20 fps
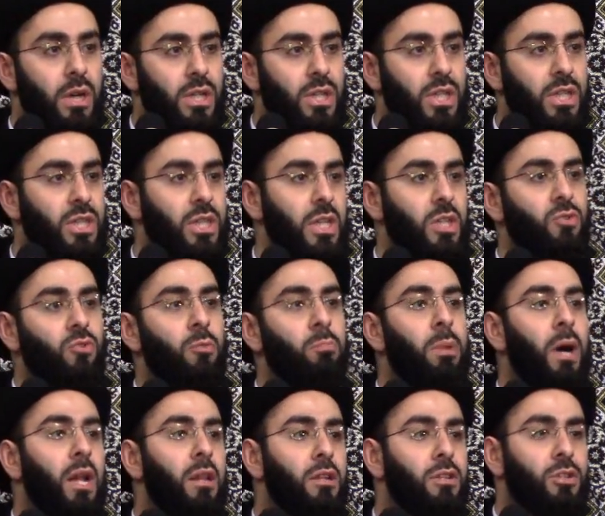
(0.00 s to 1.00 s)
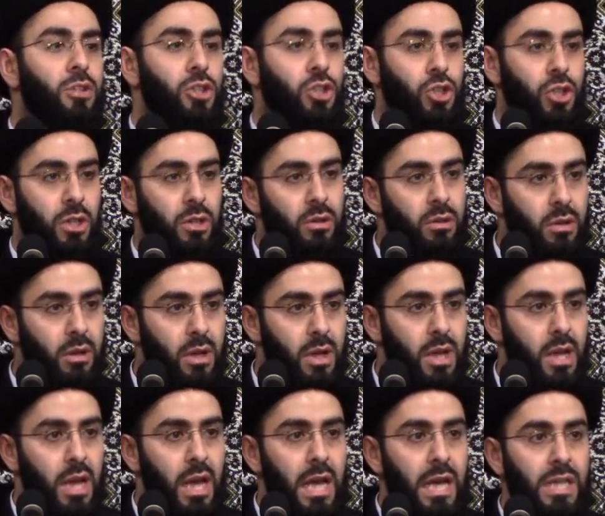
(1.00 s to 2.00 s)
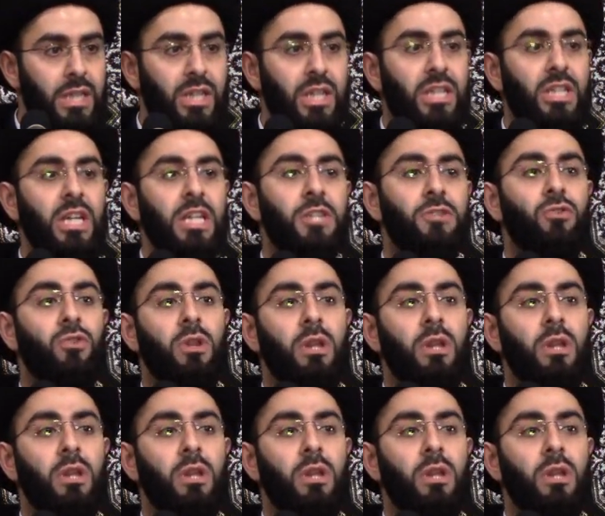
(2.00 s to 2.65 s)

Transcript: a successful politician, a successful